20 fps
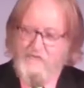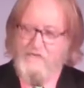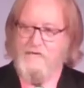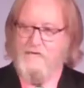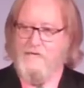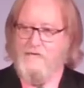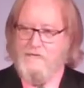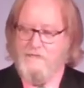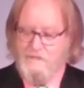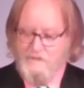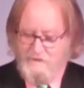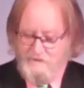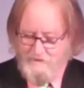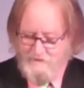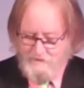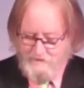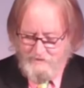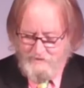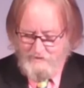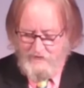it into
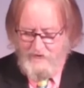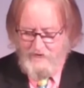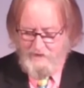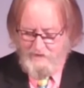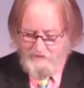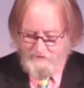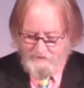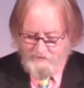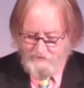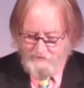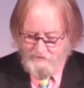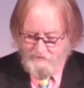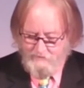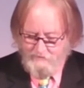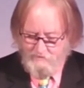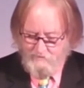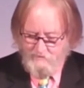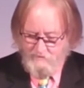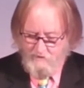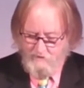the silence
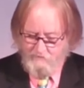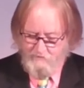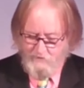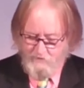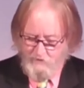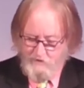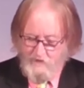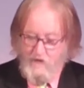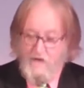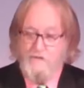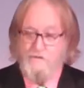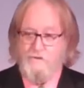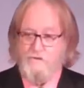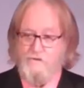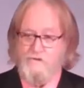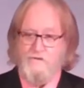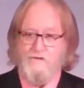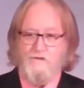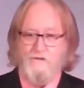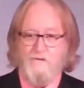of your
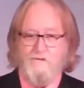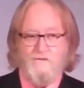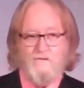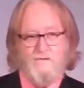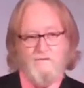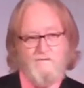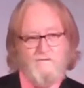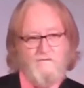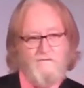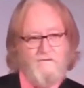consciousness.